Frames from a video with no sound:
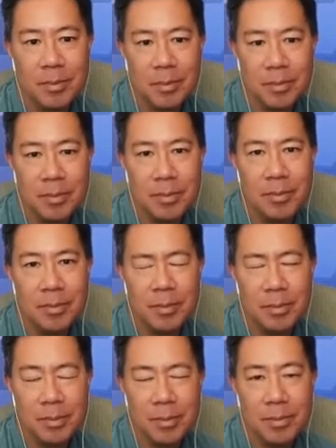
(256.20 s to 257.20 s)

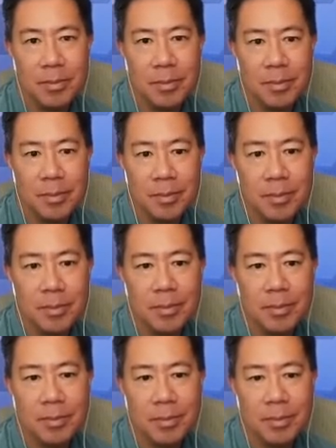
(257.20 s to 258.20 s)

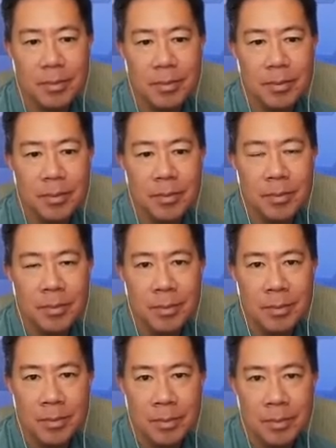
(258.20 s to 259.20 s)

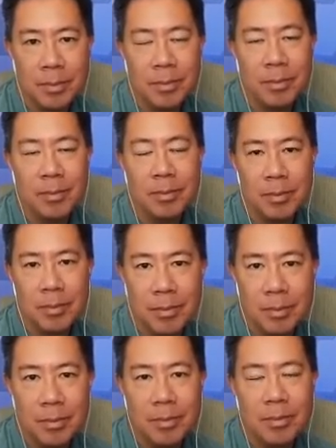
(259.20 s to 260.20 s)

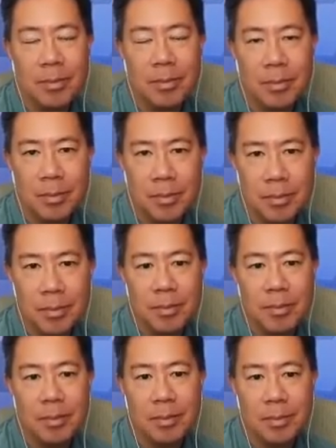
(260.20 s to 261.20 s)

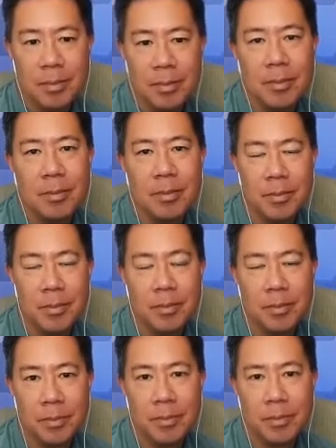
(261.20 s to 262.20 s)

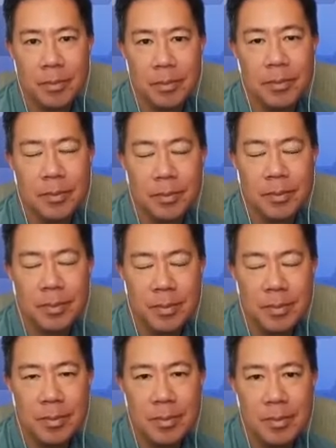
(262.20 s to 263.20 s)

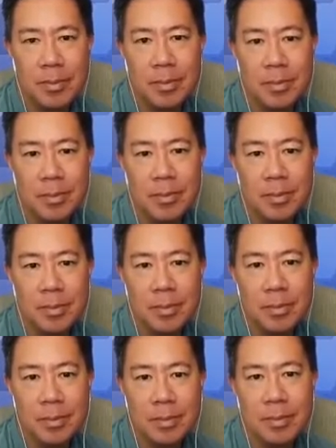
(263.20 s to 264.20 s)
The person shown says nothing.